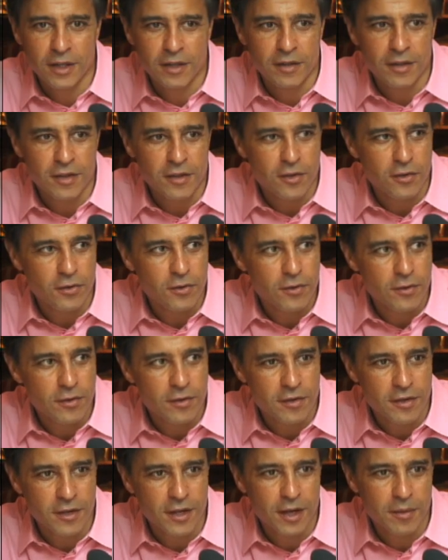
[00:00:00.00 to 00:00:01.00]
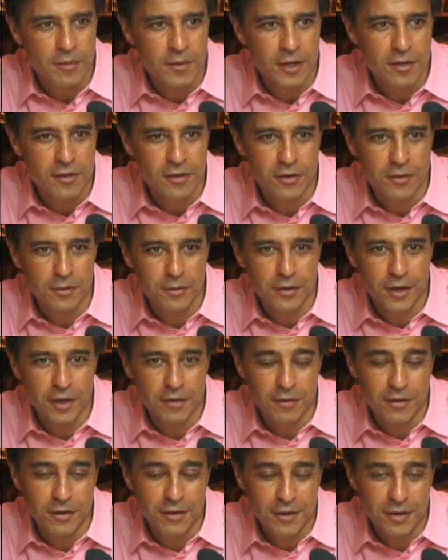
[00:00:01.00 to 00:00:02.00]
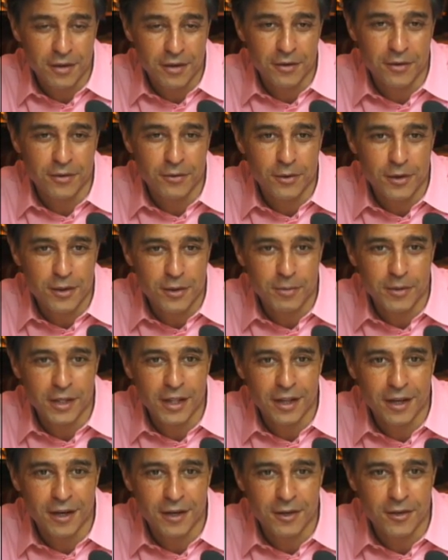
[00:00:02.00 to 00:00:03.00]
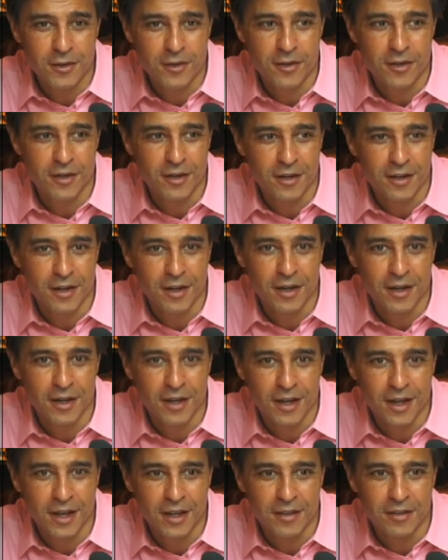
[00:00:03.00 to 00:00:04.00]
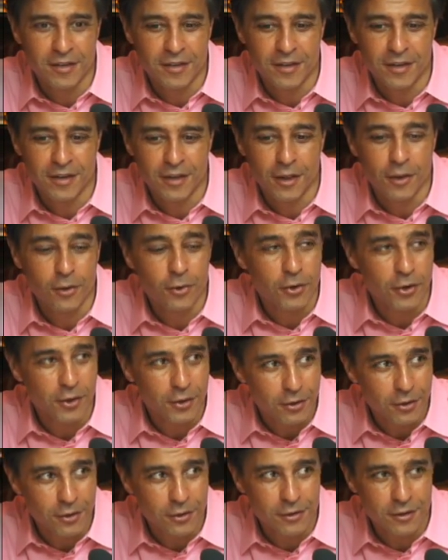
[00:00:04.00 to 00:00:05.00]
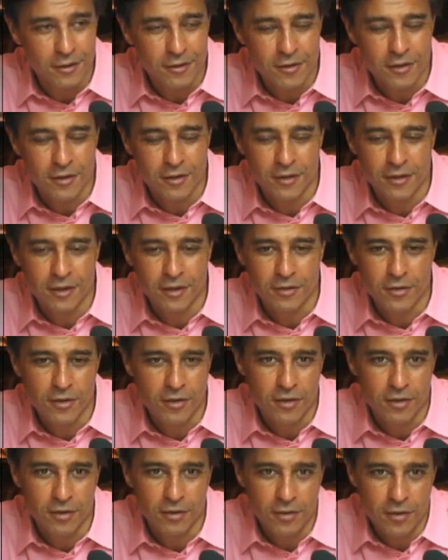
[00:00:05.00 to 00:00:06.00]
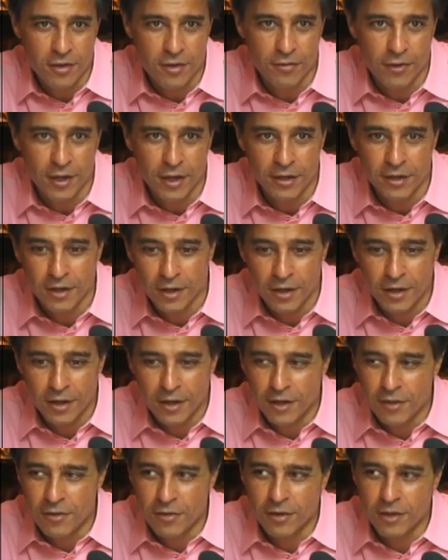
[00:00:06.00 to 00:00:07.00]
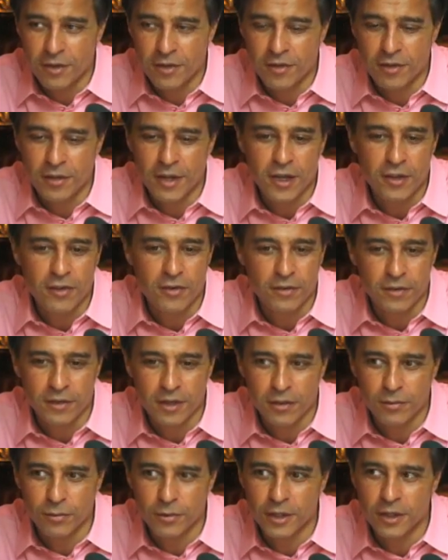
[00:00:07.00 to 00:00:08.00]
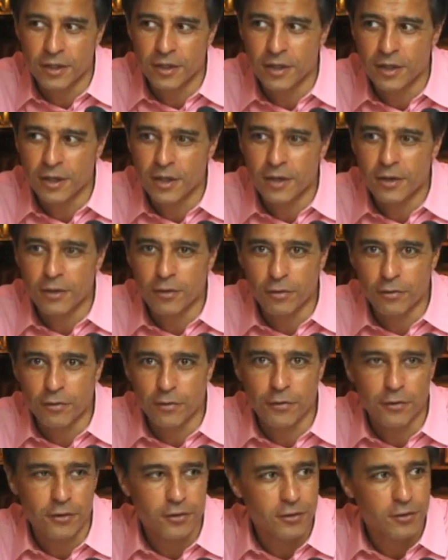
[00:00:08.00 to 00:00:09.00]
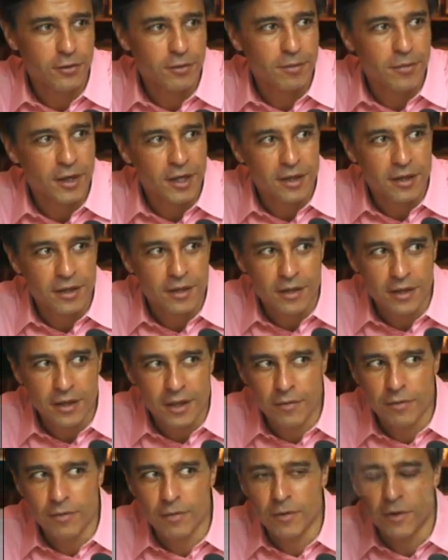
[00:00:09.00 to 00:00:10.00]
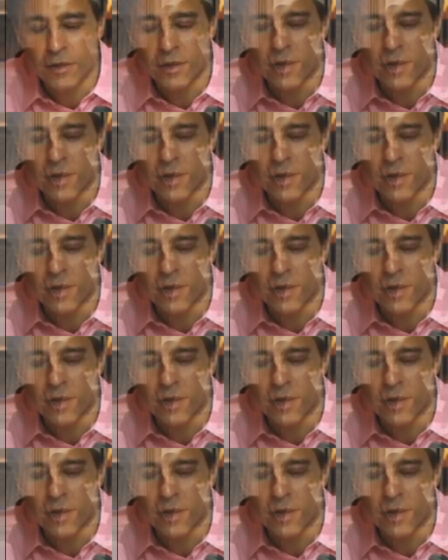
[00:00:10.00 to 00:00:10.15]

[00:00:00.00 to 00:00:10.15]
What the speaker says: the institutions came in. So we have a reasonably large and loyal audience in Austria. So it's natural that we confront them and give them an